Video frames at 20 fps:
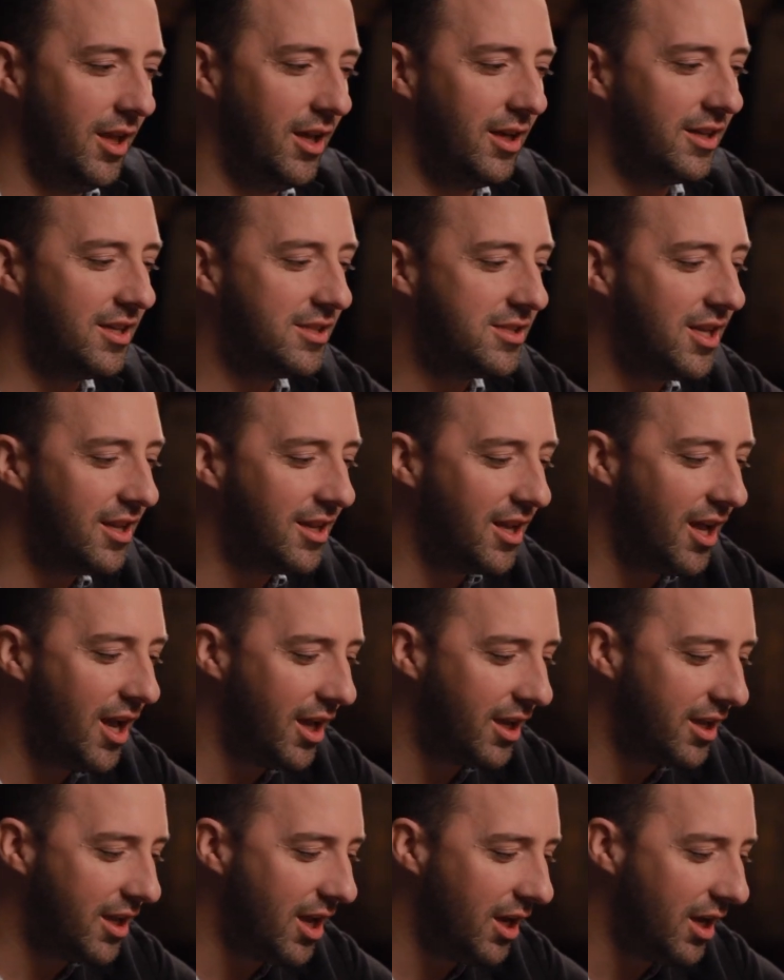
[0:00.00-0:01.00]
a lovely drink. Because
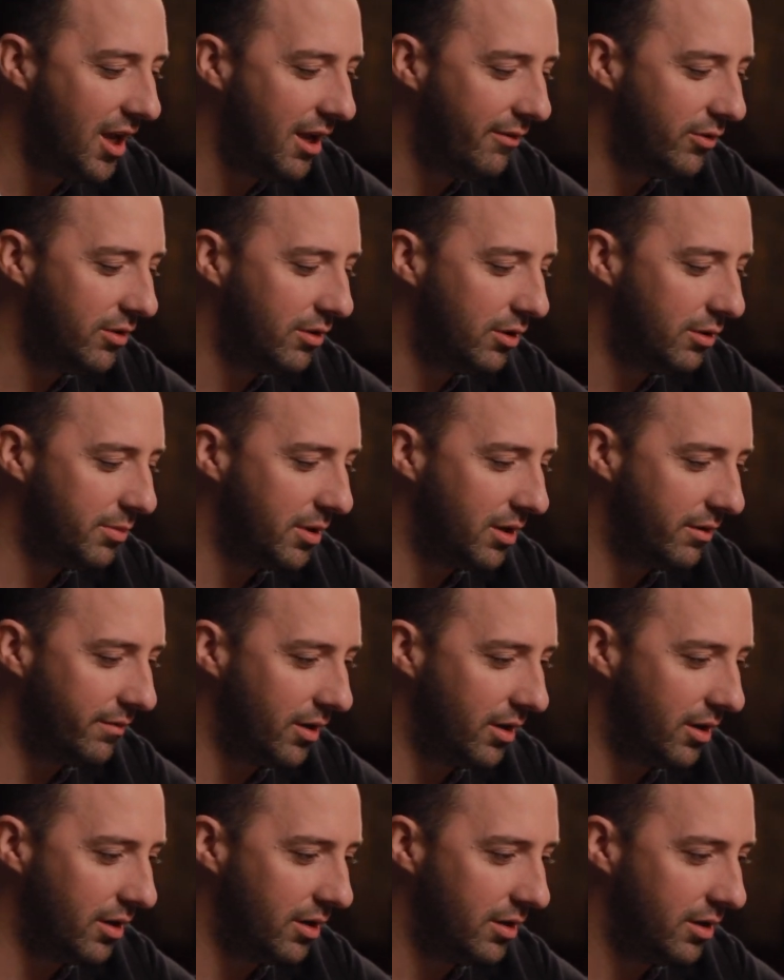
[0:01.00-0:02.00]
I kind of have a little bit of
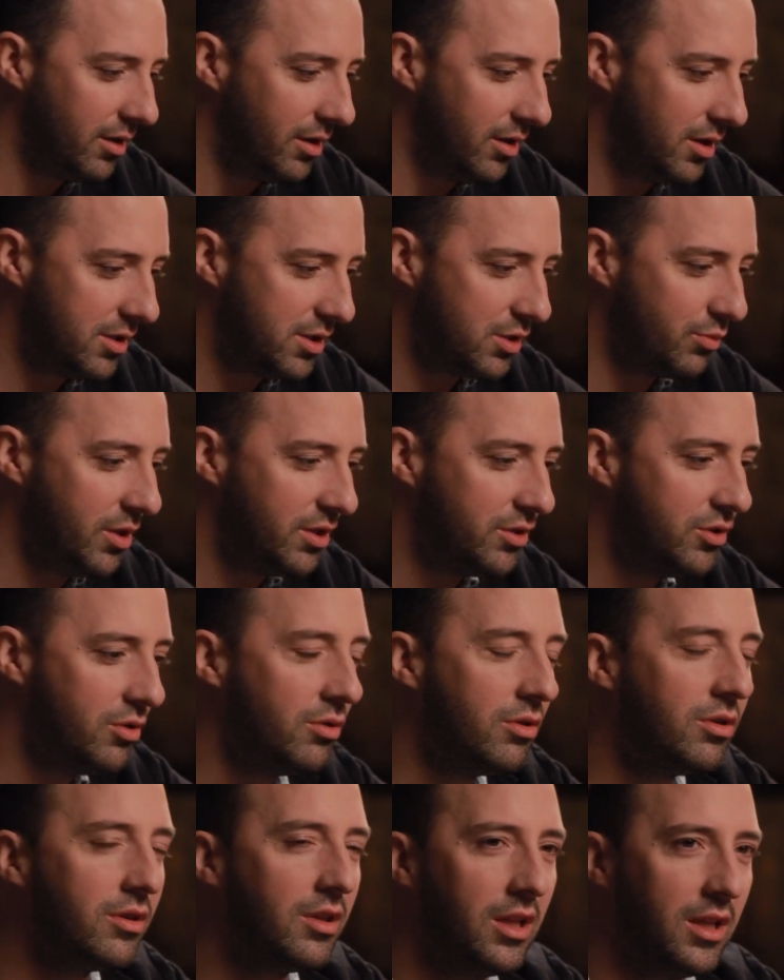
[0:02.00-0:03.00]
a sweet
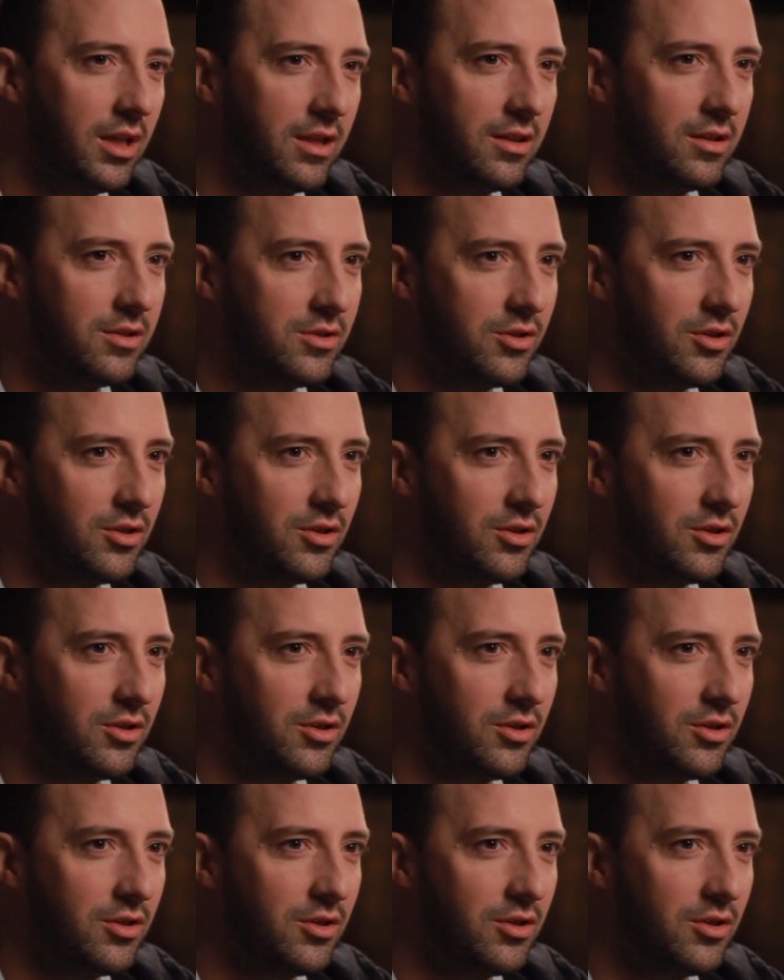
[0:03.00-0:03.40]
tooth. I like the